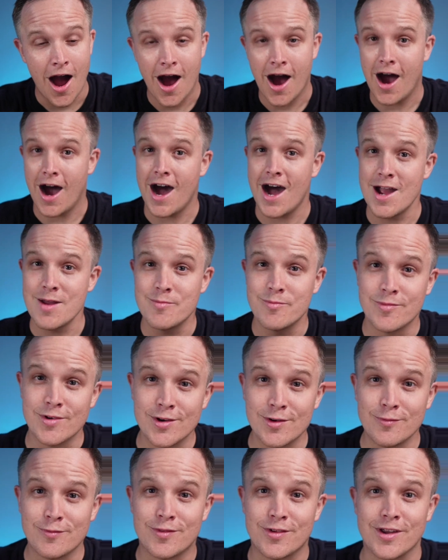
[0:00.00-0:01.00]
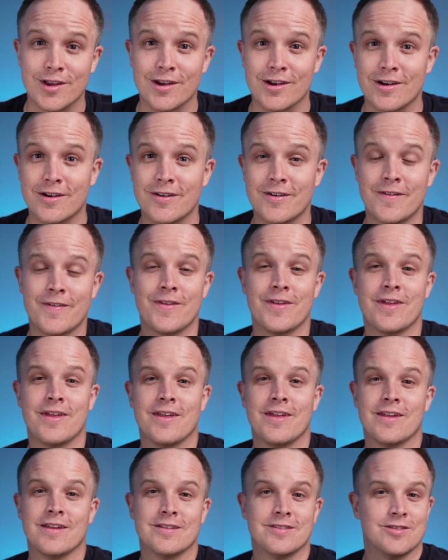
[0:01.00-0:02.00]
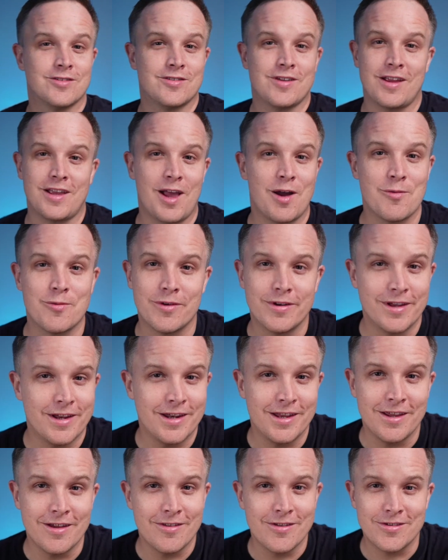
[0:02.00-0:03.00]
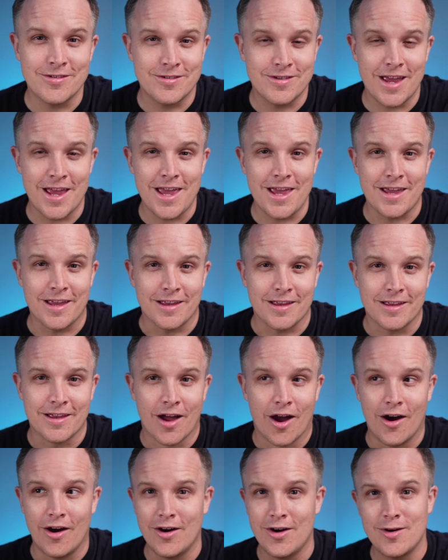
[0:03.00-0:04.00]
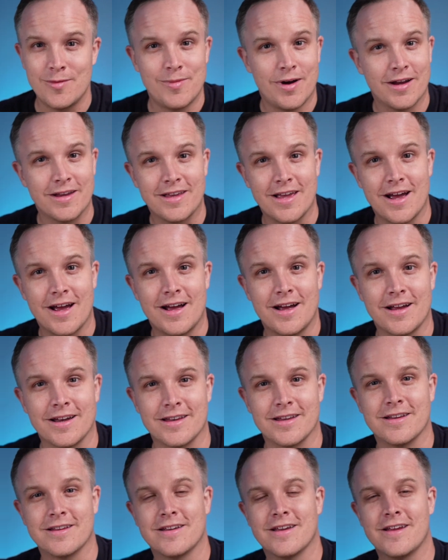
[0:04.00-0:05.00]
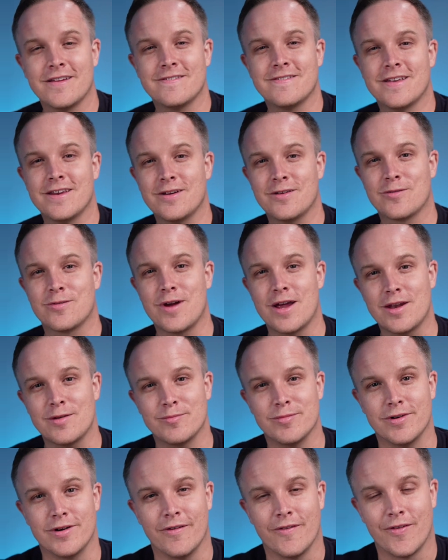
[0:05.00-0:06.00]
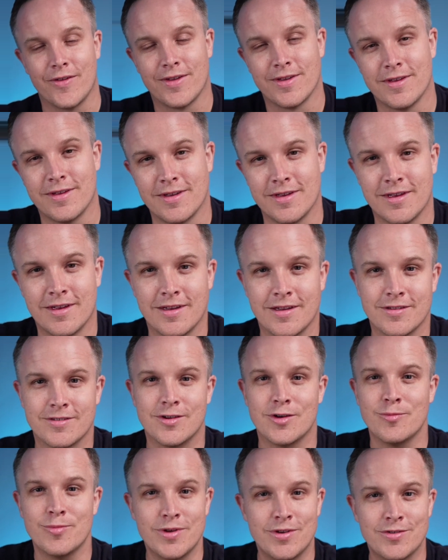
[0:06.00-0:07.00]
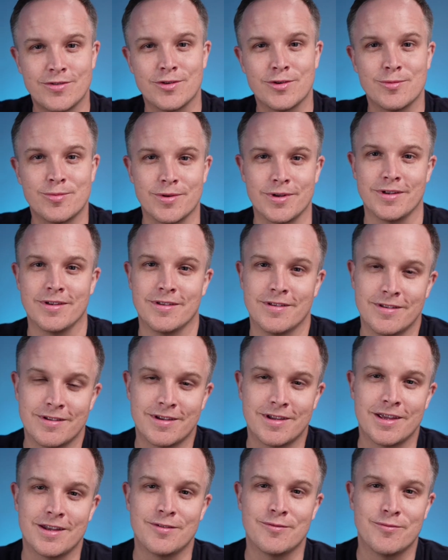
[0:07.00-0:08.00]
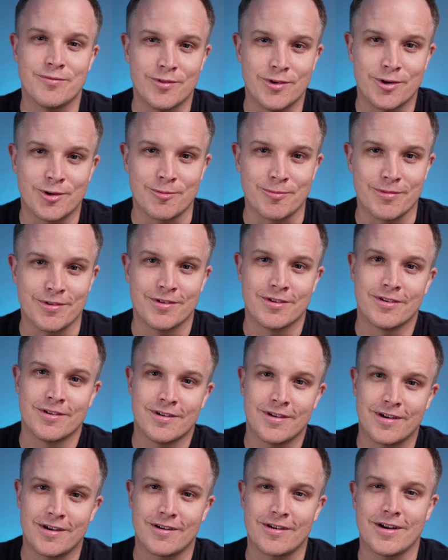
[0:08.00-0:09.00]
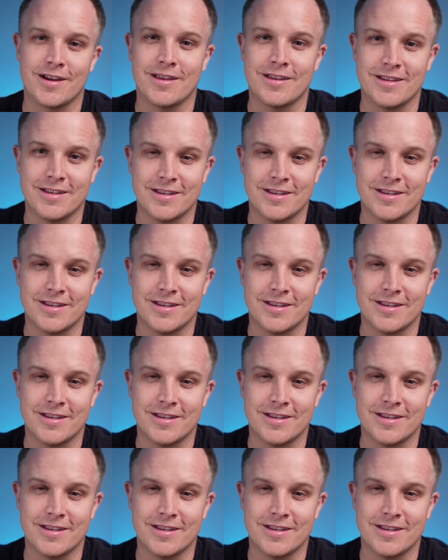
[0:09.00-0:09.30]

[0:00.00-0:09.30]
I moved here just like I would any other state. Oh my God, isn't that incredible? Don't be stupid. Get informed, all right?